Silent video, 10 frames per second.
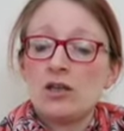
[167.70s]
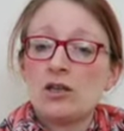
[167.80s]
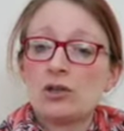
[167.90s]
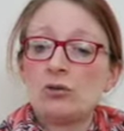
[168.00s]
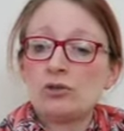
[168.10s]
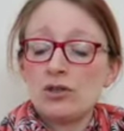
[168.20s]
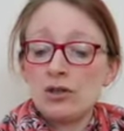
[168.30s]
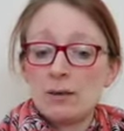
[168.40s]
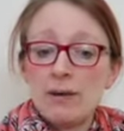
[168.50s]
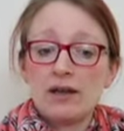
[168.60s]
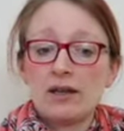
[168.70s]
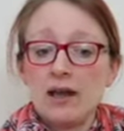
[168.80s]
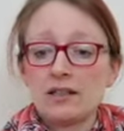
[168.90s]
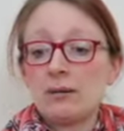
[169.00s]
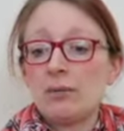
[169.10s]
You can also think about
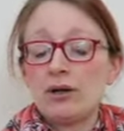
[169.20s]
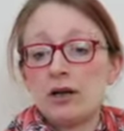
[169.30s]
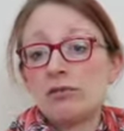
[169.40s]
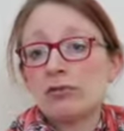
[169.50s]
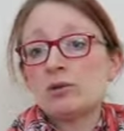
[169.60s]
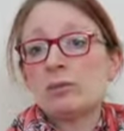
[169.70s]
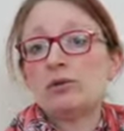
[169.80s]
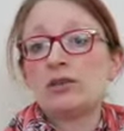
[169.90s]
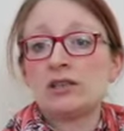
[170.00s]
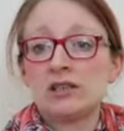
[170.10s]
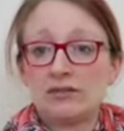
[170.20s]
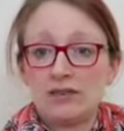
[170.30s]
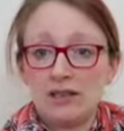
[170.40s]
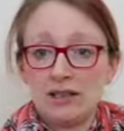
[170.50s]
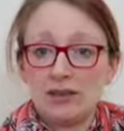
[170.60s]
connecting by kind of responding to the
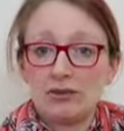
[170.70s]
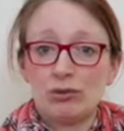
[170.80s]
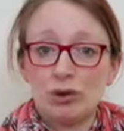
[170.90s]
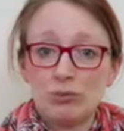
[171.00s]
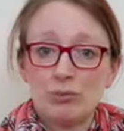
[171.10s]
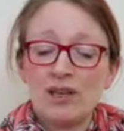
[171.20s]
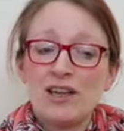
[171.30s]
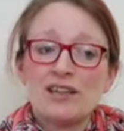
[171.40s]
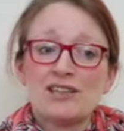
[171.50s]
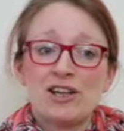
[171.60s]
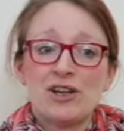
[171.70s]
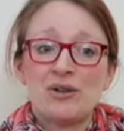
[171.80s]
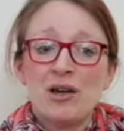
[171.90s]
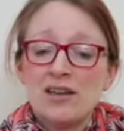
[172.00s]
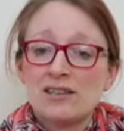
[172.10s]
feeling in the room.
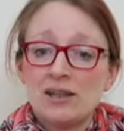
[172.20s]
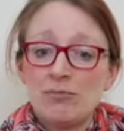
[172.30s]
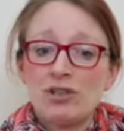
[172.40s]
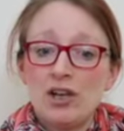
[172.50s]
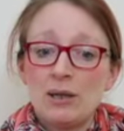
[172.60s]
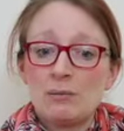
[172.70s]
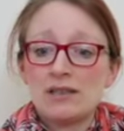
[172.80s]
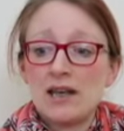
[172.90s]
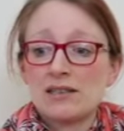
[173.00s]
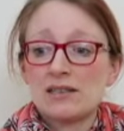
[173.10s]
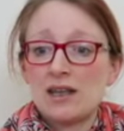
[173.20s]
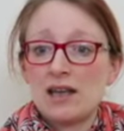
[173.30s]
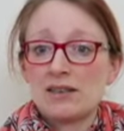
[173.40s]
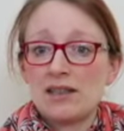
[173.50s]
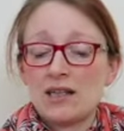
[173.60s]
So sometimes that's
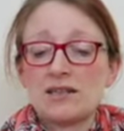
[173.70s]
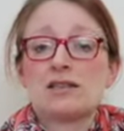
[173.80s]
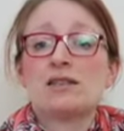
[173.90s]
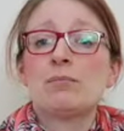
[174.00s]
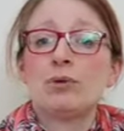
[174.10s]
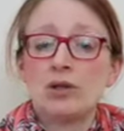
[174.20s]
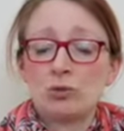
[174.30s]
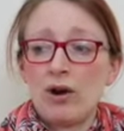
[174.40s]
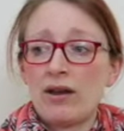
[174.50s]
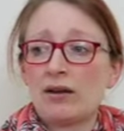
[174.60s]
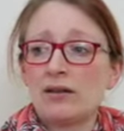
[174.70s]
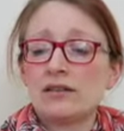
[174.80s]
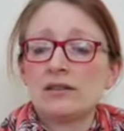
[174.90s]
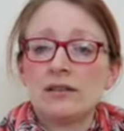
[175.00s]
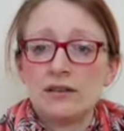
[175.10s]
as simple as
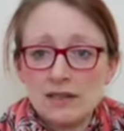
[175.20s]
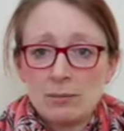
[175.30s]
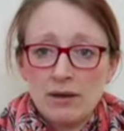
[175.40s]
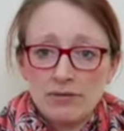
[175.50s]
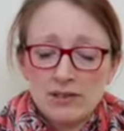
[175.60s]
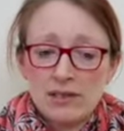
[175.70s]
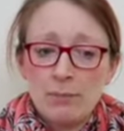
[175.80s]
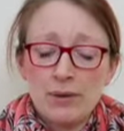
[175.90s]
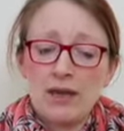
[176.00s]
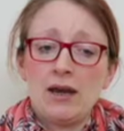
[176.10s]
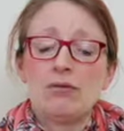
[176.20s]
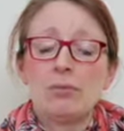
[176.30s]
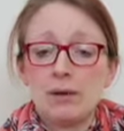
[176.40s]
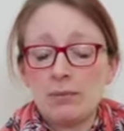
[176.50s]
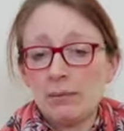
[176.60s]
recognizing that there's a bit of a slump here
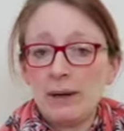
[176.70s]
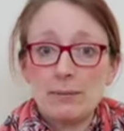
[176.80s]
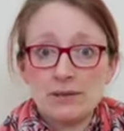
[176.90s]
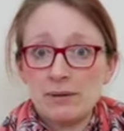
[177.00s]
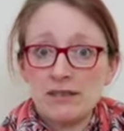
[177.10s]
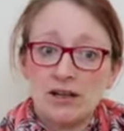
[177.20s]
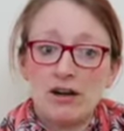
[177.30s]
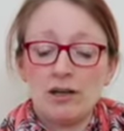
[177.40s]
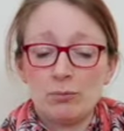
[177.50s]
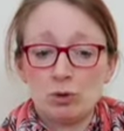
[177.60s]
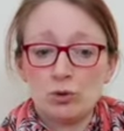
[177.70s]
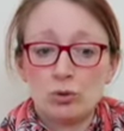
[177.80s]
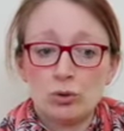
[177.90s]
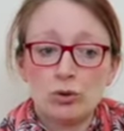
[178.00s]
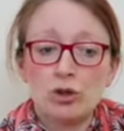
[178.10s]
and people are perhaps a bit tired and
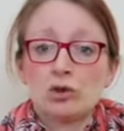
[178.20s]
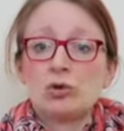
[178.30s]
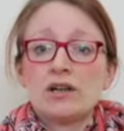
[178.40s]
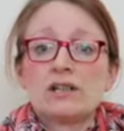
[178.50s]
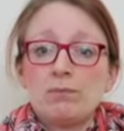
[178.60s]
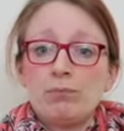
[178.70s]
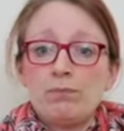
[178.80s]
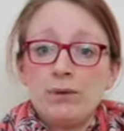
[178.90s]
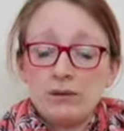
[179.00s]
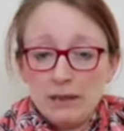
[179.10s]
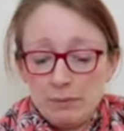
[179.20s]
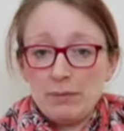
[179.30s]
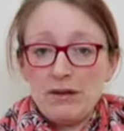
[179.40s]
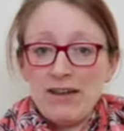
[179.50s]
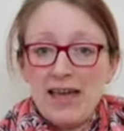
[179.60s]
withdrawn and trying to build up a
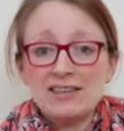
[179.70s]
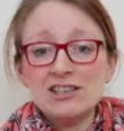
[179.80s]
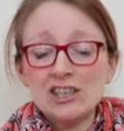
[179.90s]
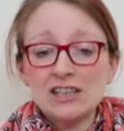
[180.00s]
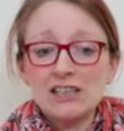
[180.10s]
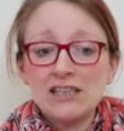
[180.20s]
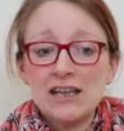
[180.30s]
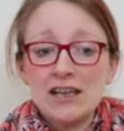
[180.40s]
bit of energy.